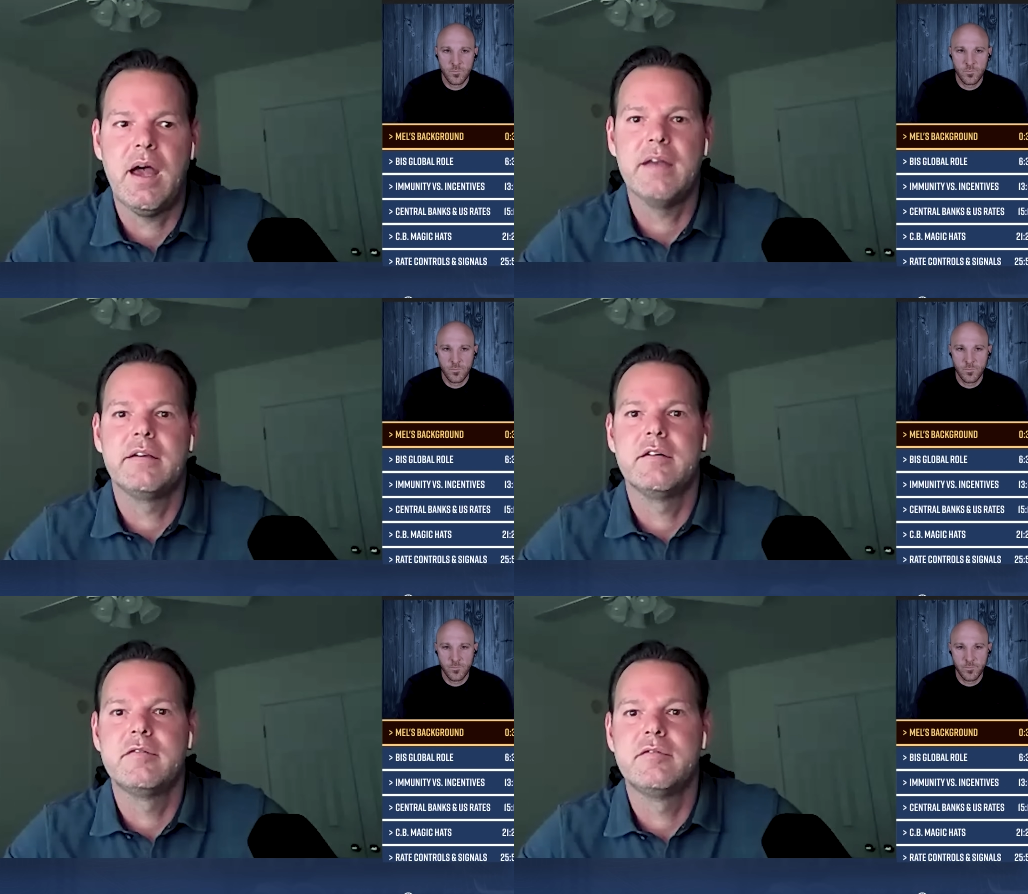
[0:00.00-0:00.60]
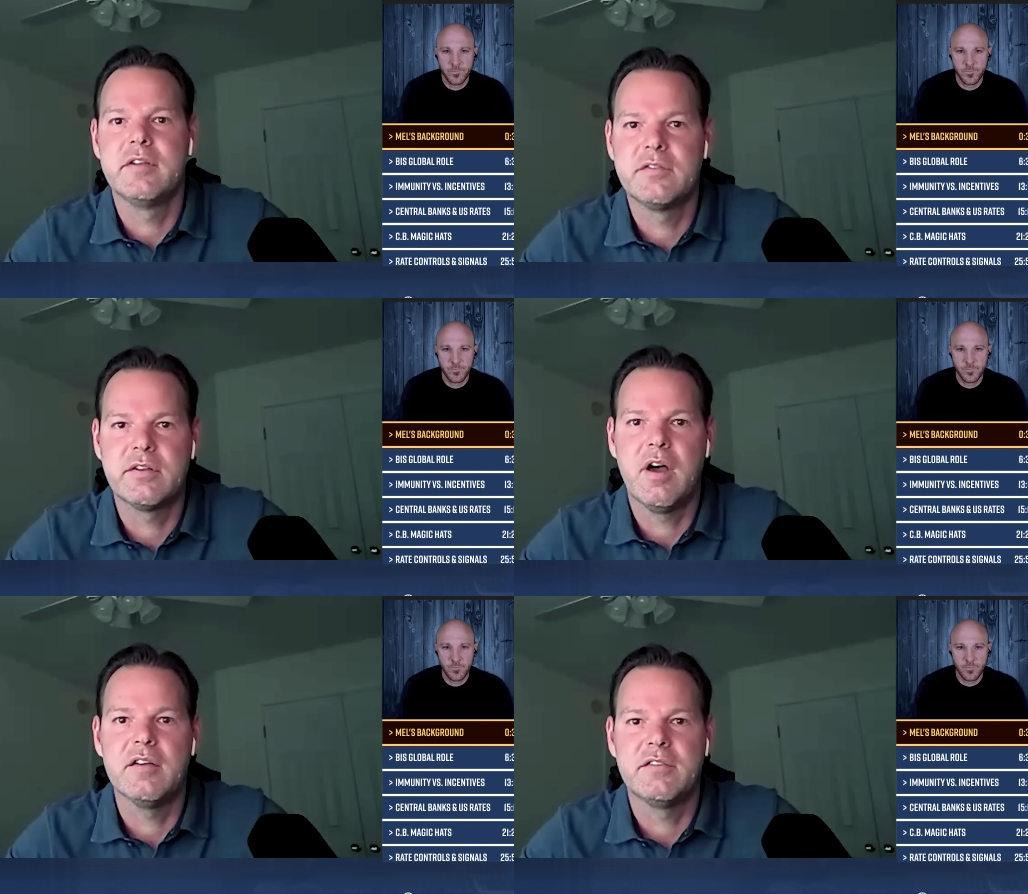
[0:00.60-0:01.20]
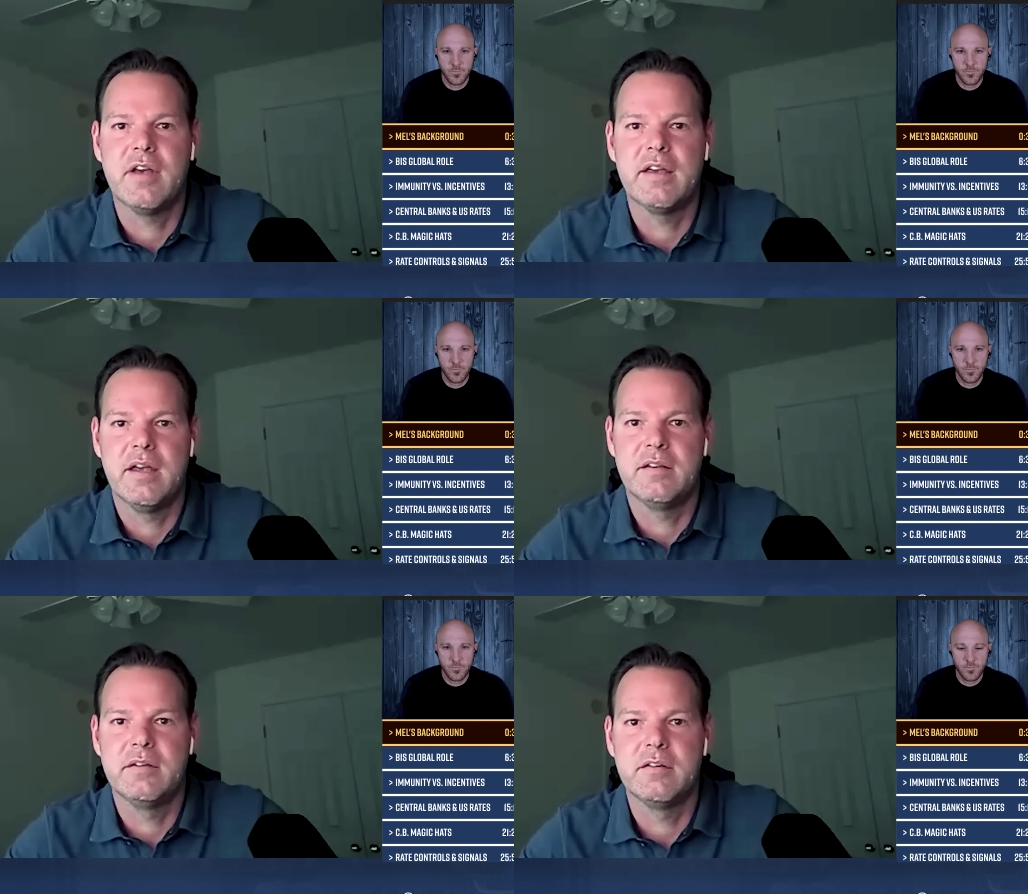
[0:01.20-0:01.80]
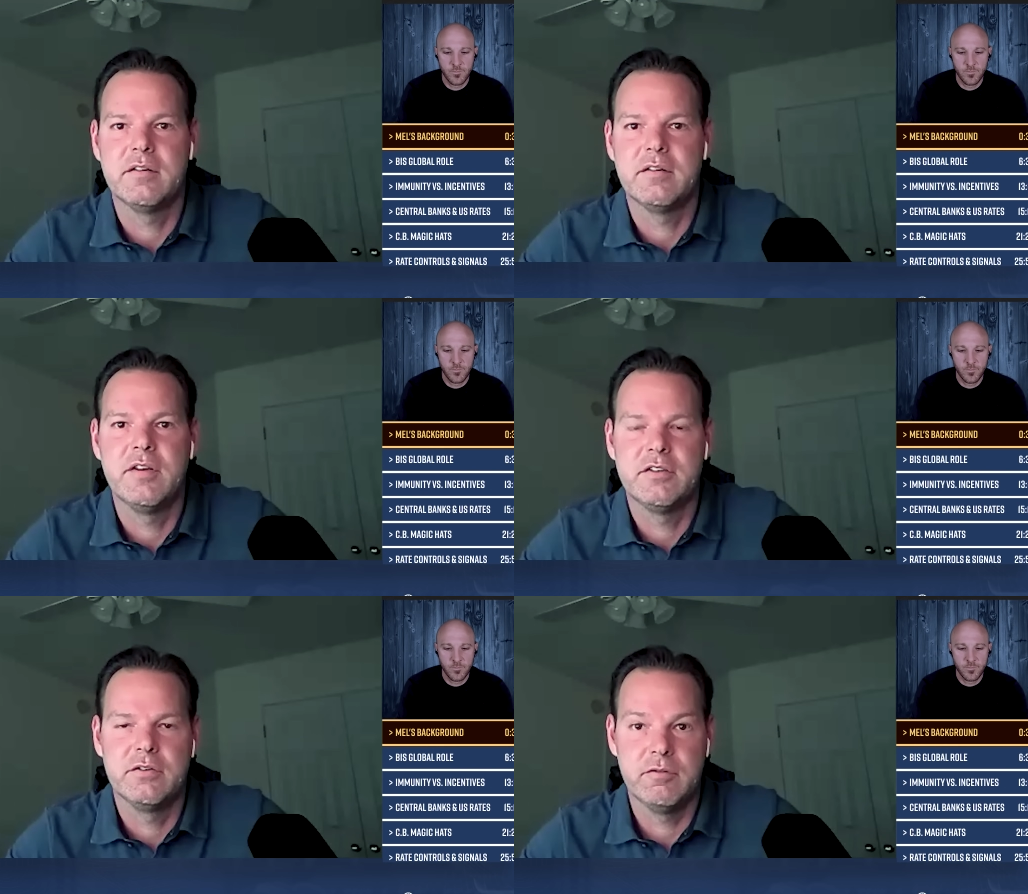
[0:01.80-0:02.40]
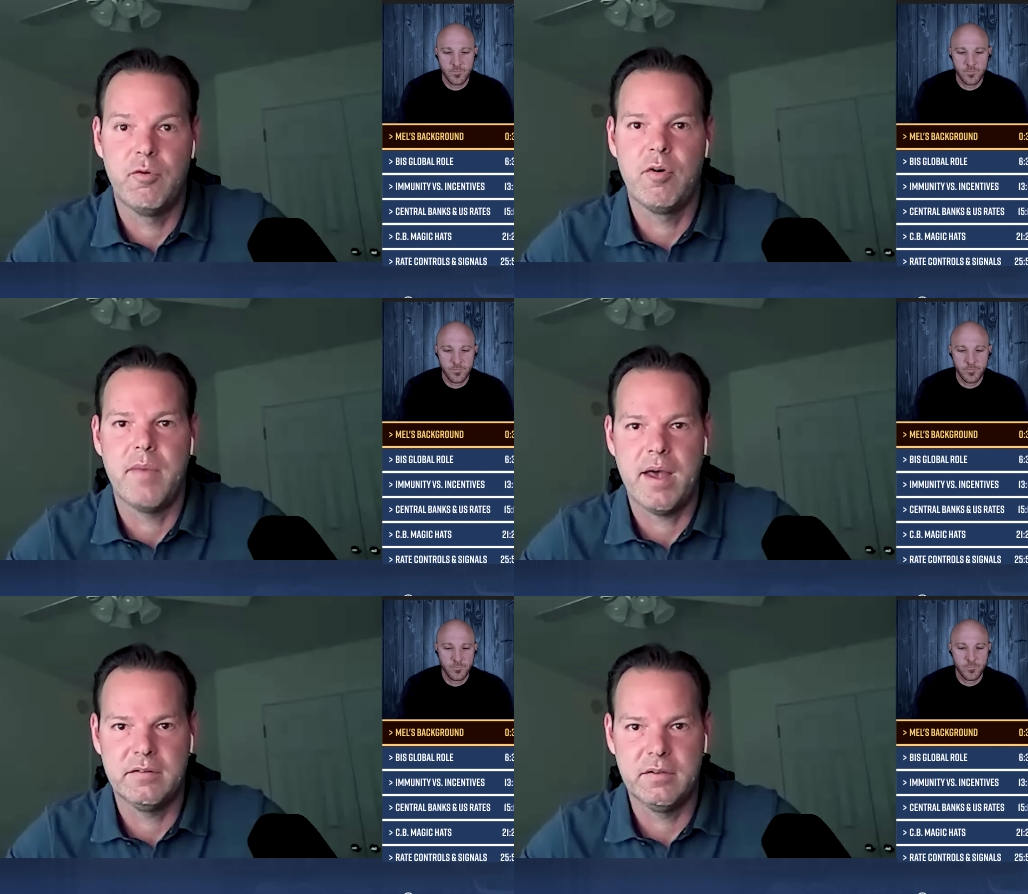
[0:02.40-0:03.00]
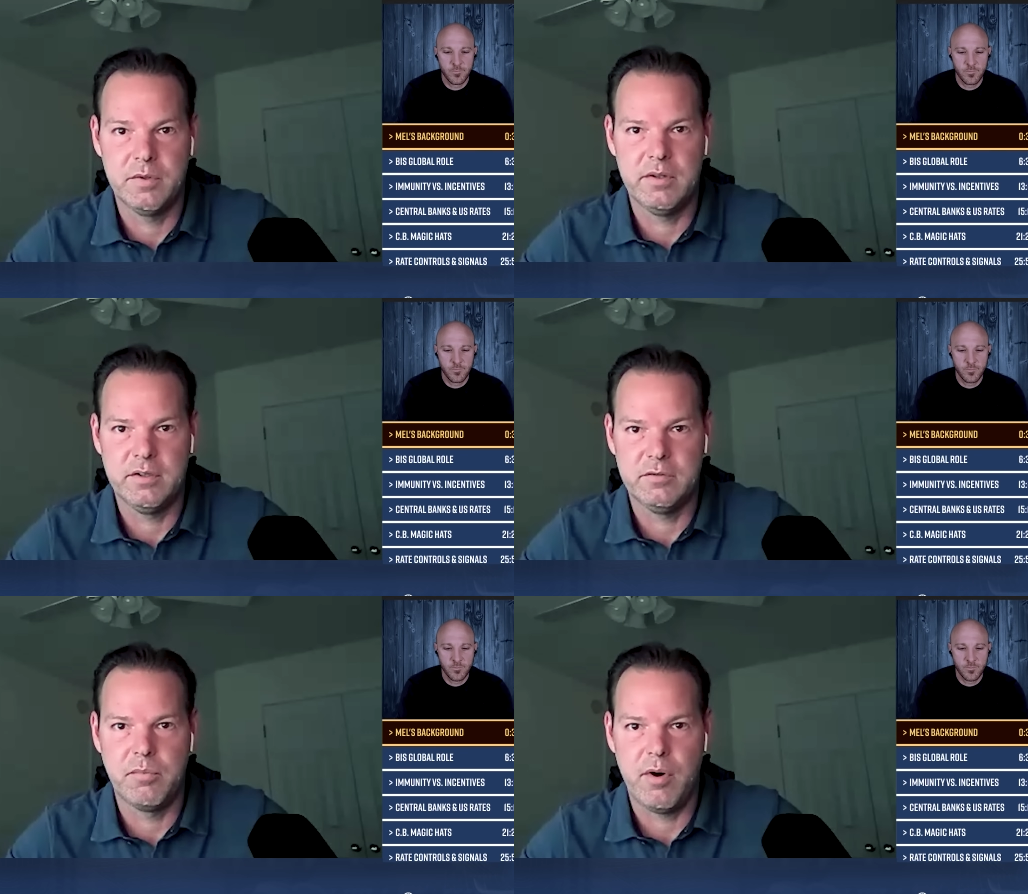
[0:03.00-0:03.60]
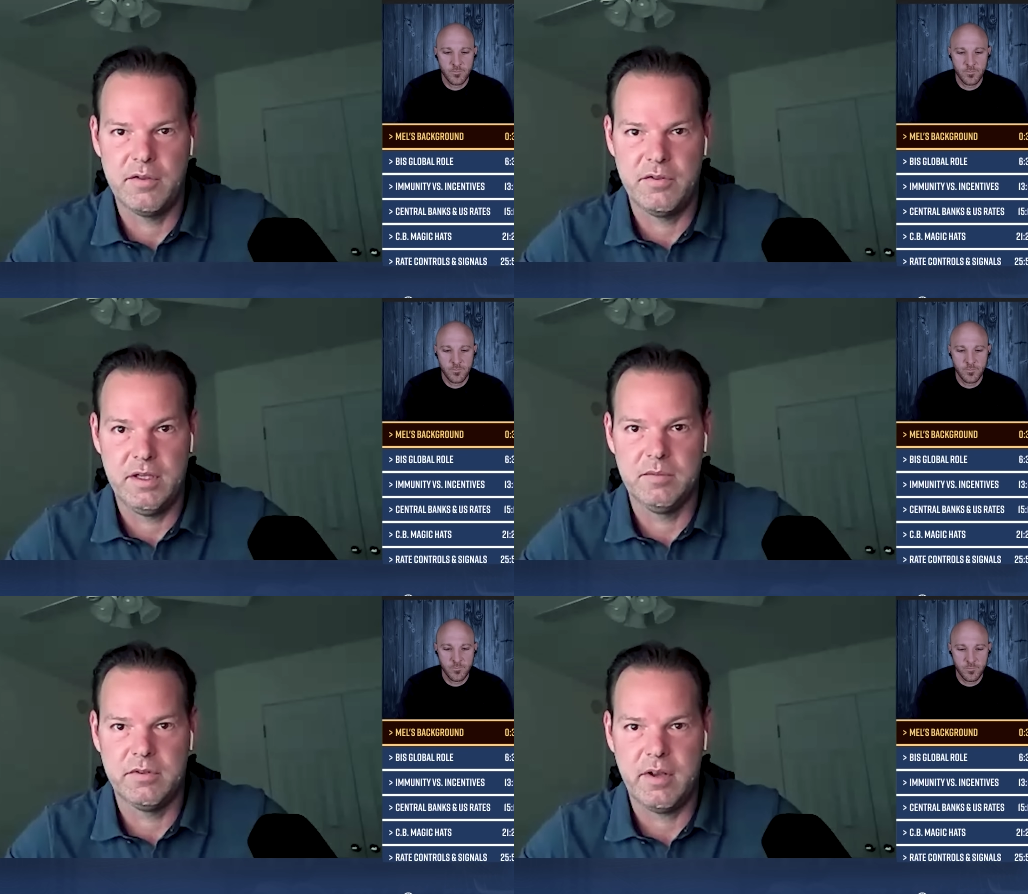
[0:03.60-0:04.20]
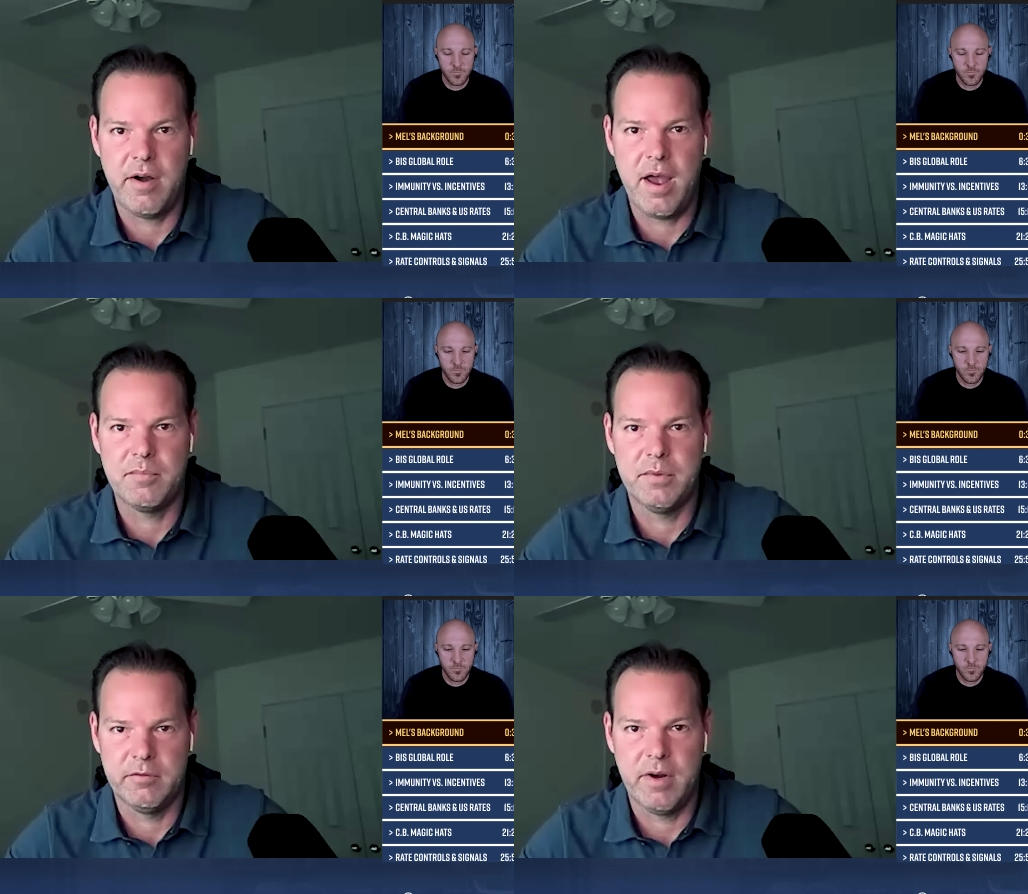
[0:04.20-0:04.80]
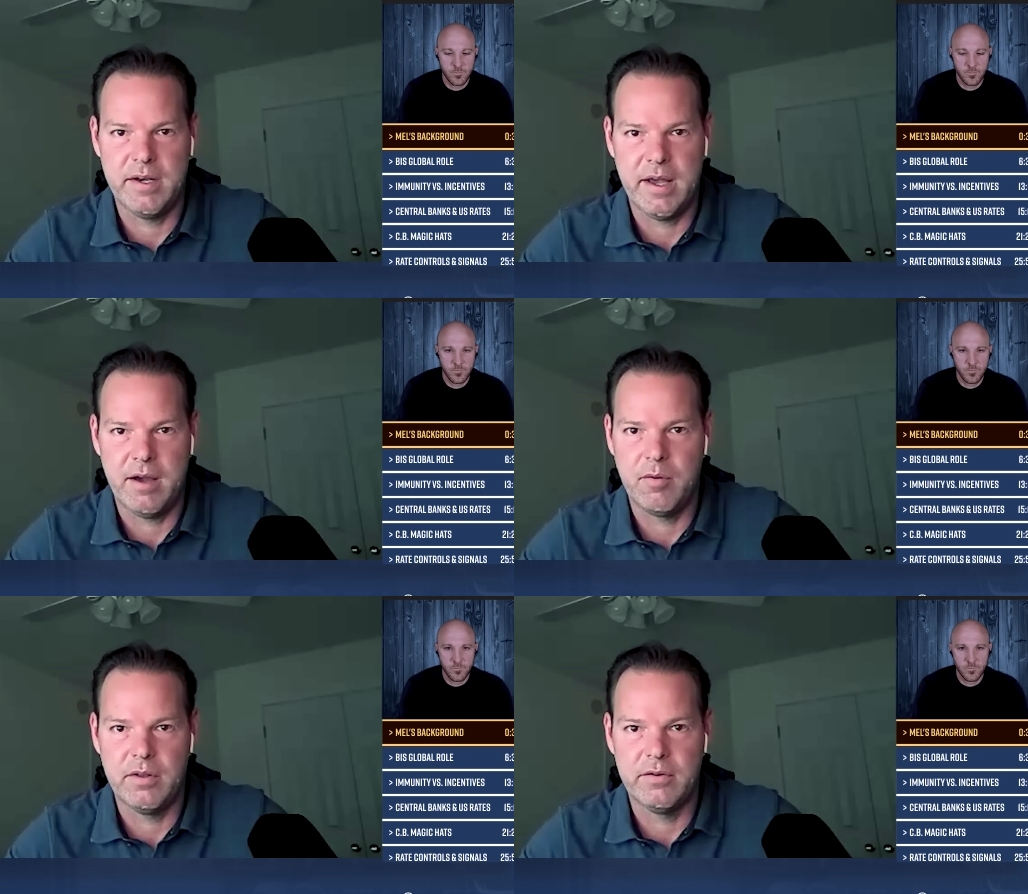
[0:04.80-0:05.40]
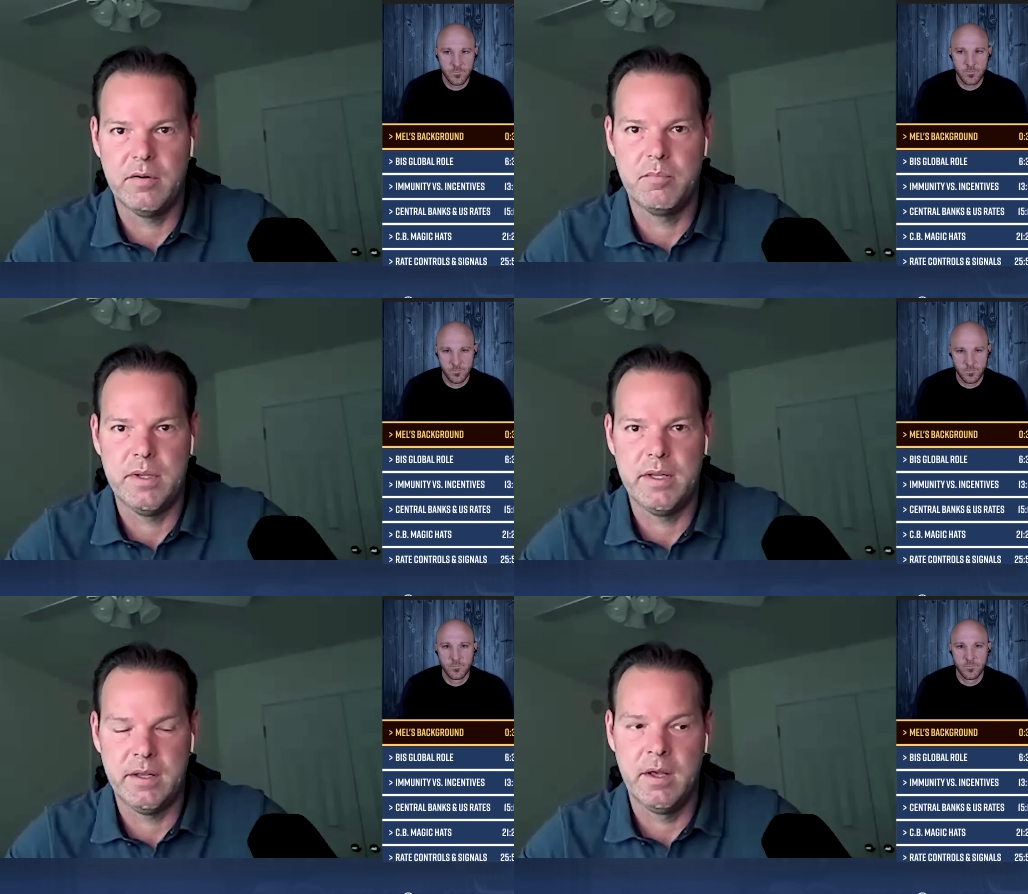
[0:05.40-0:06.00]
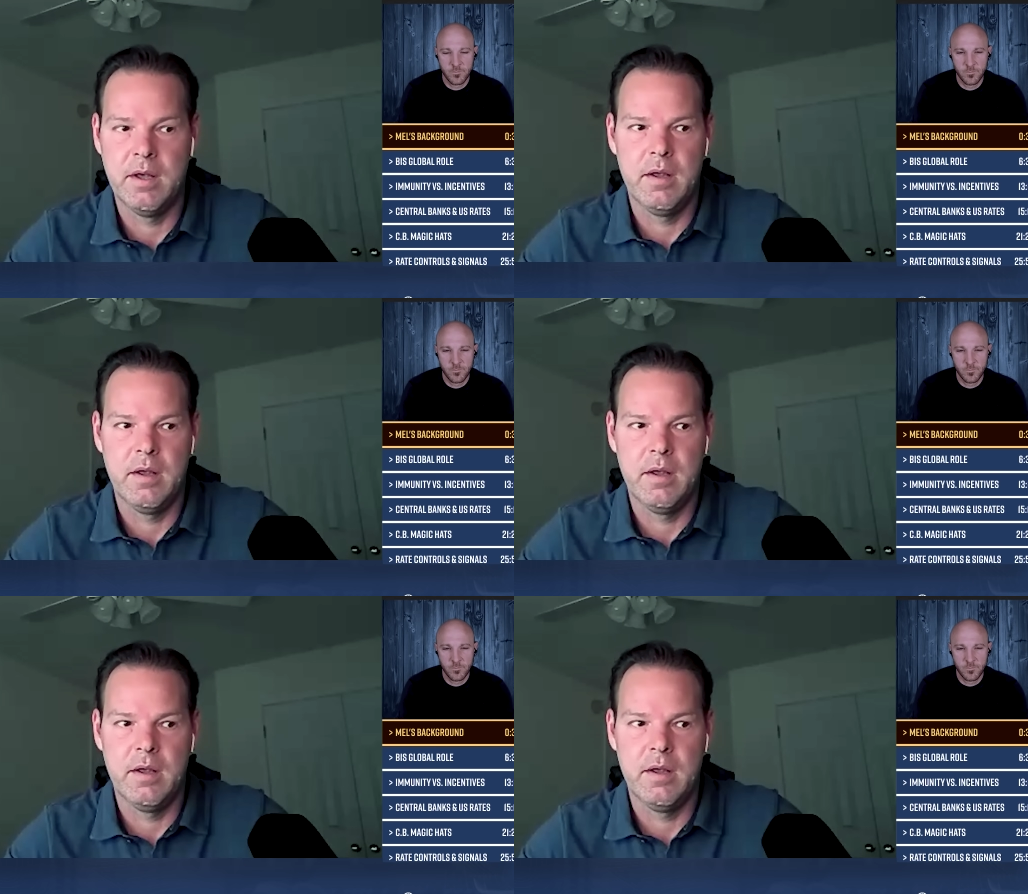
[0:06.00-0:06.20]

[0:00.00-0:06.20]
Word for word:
Speaker 1: kind of discuss, I guess, in a fictional format, some of these broad themes that are happening right now, whether it be